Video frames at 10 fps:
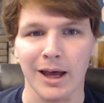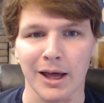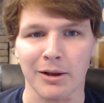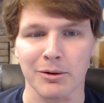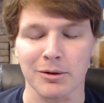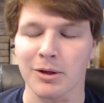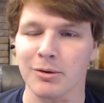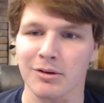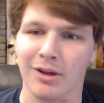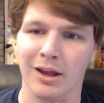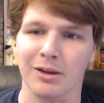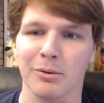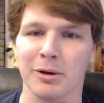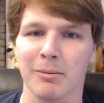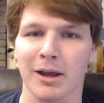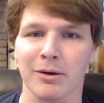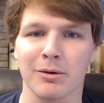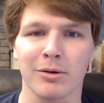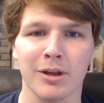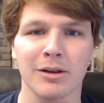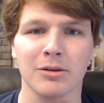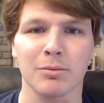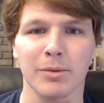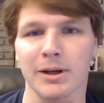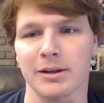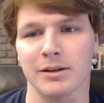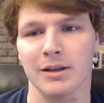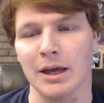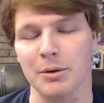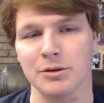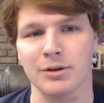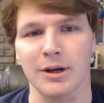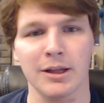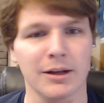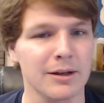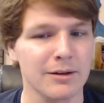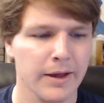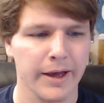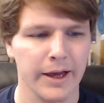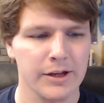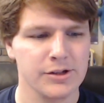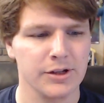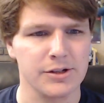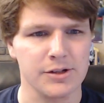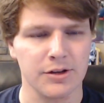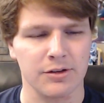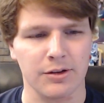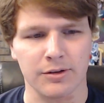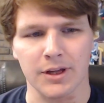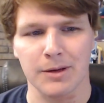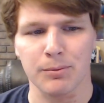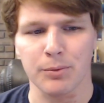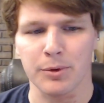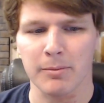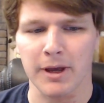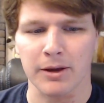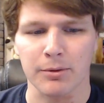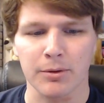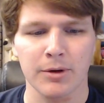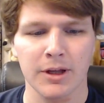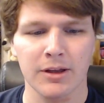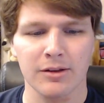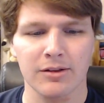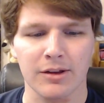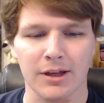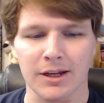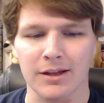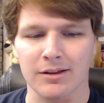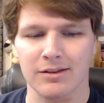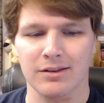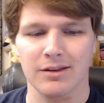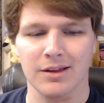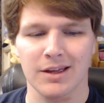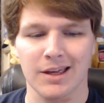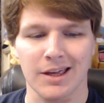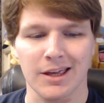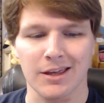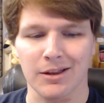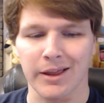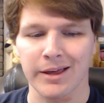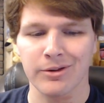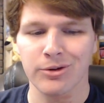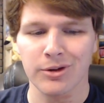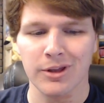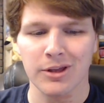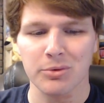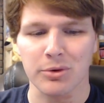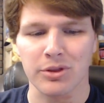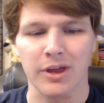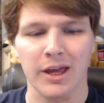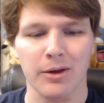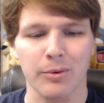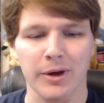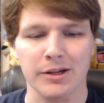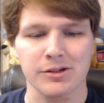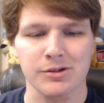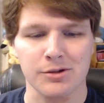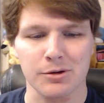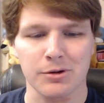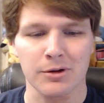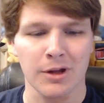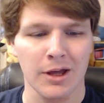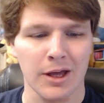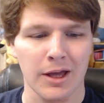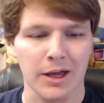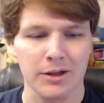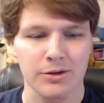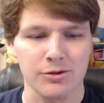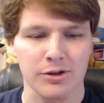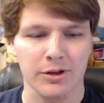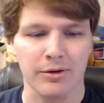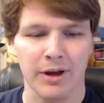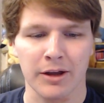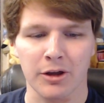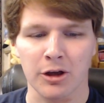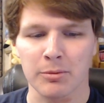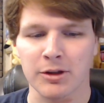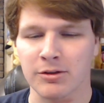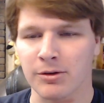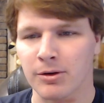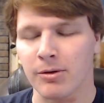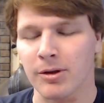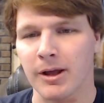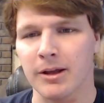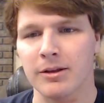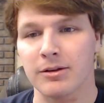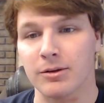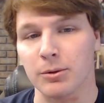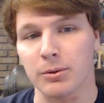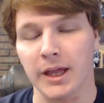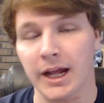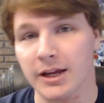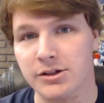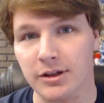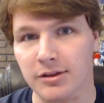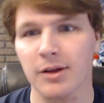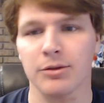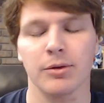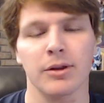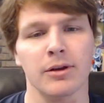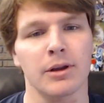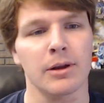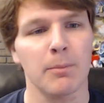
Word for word: I don't know exactly what a macaroon is, but I would try it. I actually just looked up what a macaroon is, and it's a light cookie with egg white, sugar, and usually ground almonds or coconut, so that actually sounds really good.